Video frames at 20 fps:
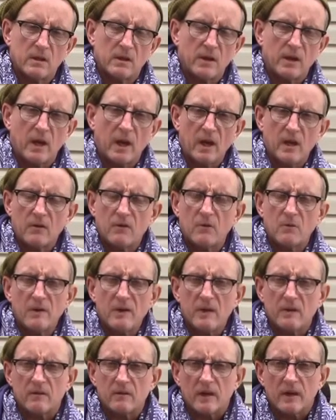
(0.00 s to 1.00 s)
You can't do
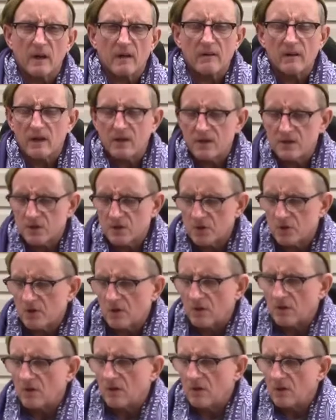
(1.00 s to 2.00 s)
anything. I
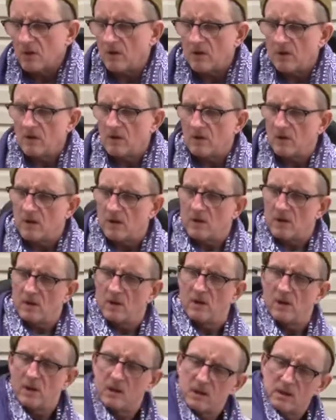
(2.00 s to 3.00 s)
saw
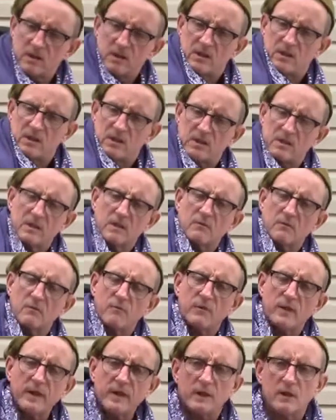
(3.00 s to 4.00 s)

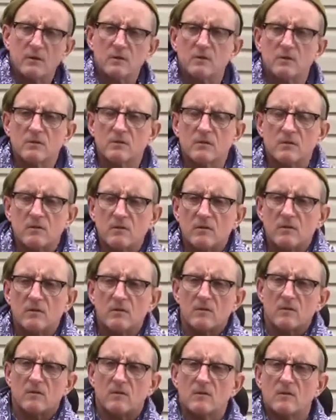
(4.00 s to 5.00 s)
several videos.
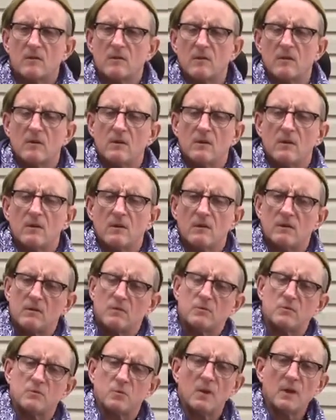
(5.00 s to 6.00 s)

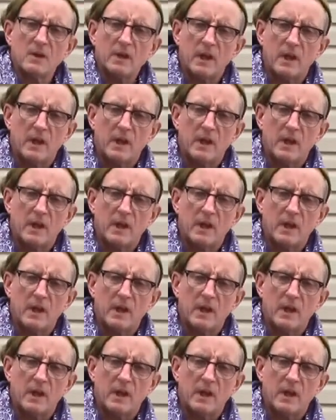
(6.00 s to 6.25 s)
There was one